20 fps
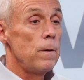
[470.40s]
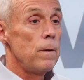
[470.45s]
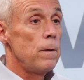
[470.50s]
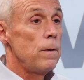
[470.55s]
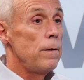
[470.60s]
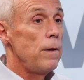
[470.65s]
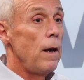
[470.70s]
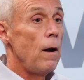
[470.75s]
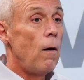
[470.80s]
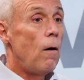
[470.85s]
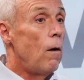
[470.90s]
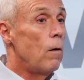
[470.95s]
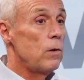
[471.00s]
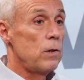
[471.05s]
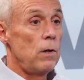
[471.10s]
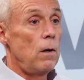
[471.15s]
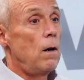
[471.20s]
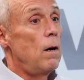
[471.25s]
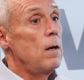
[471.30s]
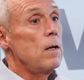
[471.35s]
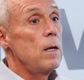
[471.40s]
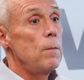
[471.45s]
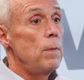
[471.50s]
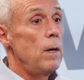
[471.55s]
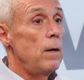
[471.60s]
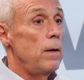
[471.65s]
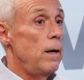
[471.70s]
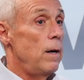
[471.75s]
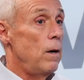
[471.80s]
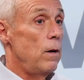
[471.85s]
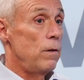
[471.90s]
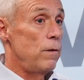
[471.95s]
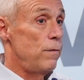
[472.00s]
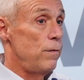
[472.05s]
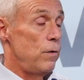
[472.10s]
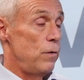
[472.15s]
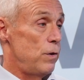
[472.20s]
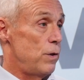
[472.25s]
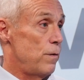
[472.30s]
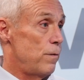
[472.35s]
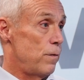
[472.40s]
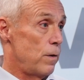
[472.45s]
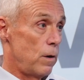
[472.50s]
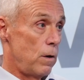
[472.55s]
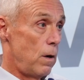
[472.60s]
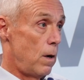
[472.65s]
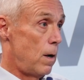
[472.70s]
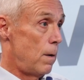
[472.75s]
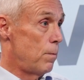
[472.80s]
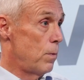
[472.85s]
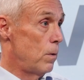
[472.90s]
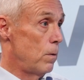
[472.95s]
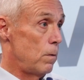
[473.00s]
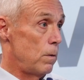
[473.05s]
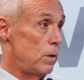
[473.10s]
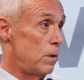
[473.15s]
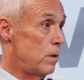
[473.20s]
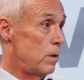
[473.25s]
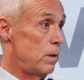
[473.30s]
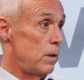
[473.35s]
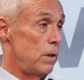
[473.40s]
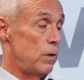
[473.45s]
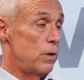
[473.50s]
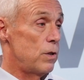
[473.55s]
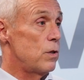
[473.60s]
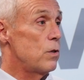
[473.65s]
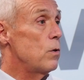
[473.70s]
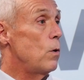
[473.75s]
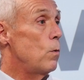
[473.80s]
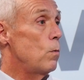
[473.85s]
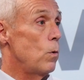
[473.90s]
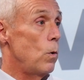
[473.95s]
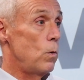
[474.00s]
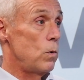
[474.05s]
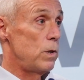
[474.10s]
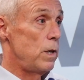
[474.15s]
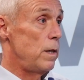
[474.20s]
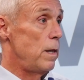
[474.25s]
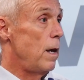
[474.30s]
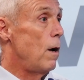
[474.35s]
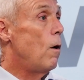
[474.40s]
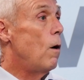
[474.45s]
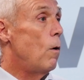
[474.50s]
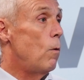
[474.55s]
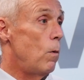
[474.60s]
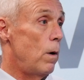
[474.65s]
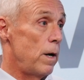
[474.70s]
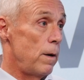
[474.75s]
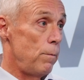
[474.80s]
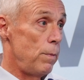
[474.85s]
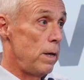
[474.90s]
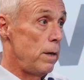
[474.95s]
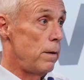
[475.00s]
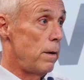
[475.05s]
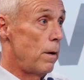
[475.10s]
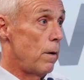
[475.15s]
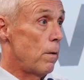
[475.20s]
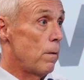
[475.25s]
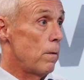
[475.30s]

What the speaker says: they all talk about how the future for copper is so rosy. They all want to be there.